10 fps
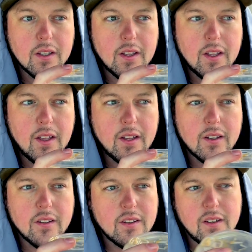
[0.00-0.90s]

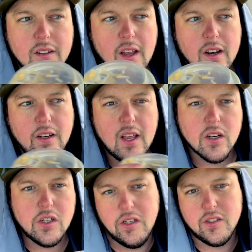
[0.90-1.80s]
And yeah,
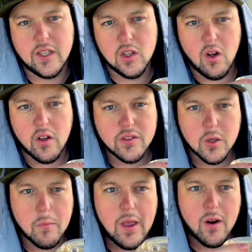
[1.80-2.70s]
she just like lost
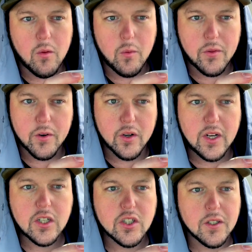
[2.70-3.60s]
her battle with her
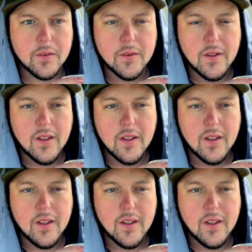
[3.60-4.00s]
addiction.